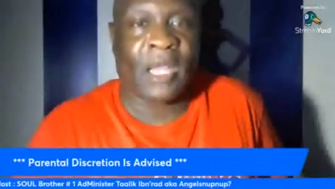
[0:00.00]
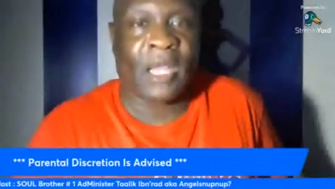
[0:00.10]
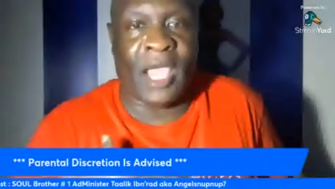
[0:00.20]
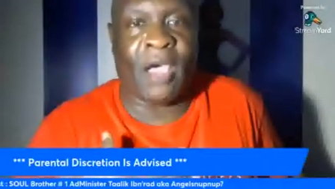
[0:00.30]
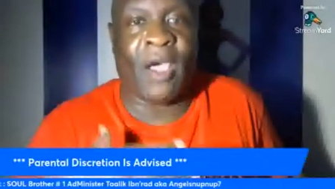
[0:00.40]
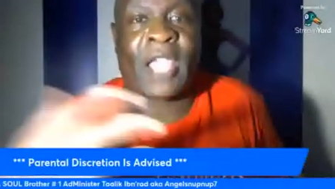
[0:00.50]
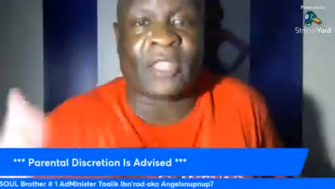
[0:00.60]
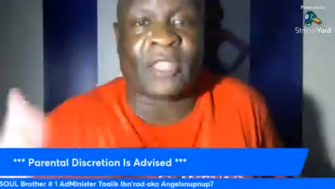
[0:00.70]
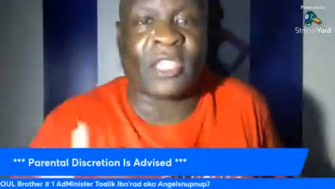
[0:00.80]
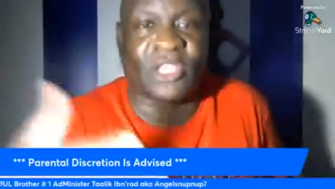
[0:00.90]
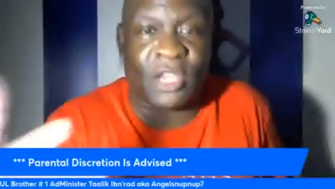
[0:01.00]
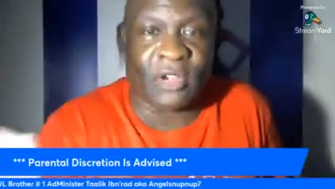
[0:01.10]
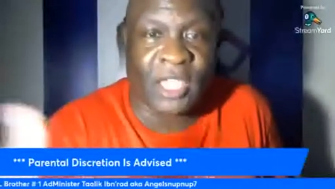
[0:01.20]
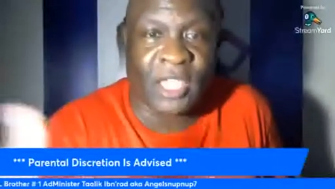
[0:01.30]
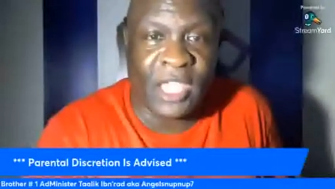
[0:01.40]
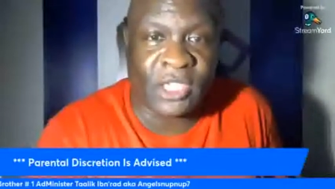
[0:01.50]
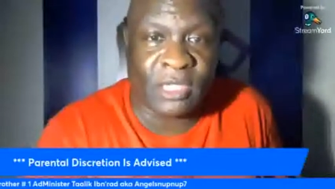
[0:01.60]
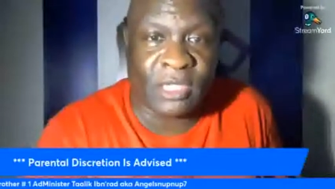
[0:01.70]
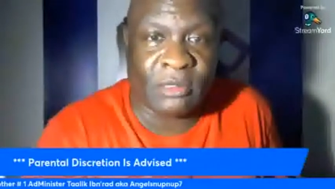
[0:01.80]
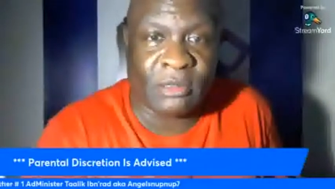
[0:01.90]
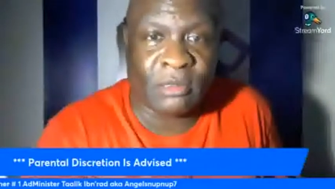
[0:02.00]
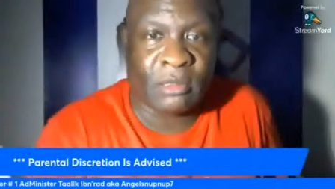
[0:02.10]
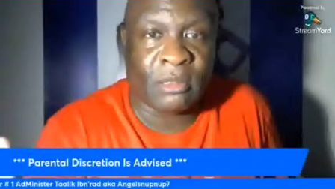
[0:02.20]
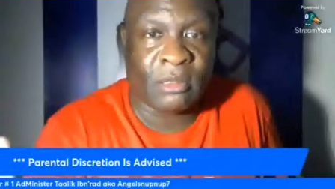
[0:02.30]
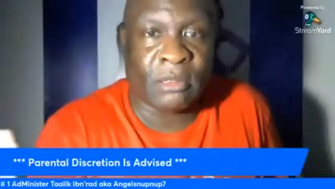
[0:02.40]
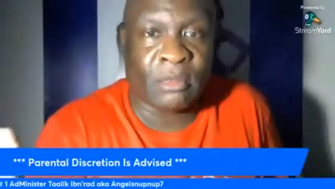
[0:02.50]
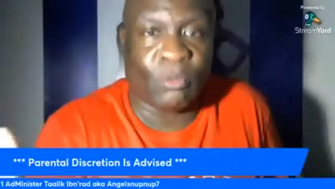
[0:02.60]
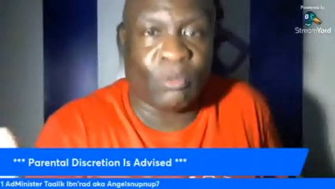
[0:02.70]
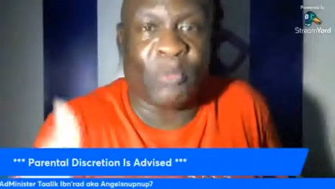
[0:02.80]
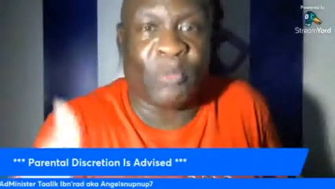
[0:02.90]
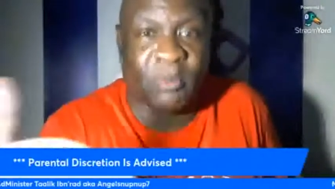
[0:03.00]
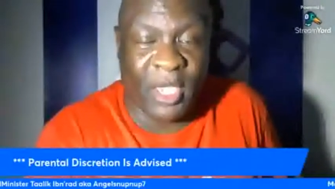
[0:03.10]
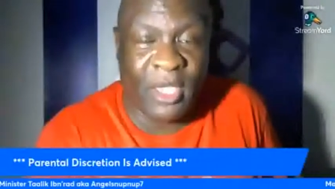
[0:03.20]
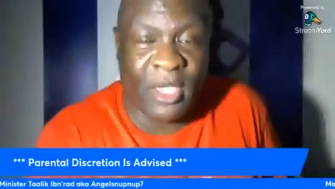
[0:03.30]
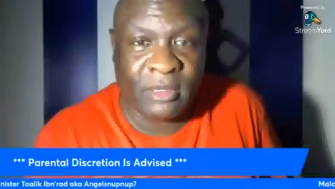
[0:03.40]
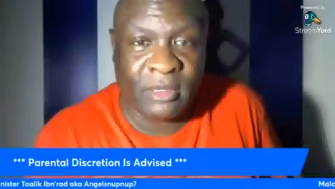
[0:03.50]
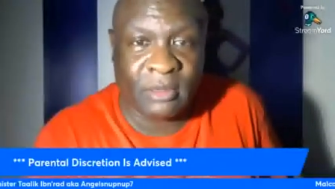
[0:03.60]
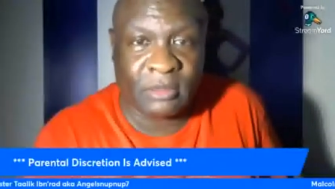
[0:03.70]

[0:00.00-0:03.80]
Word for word: Now, I think segregation would be better.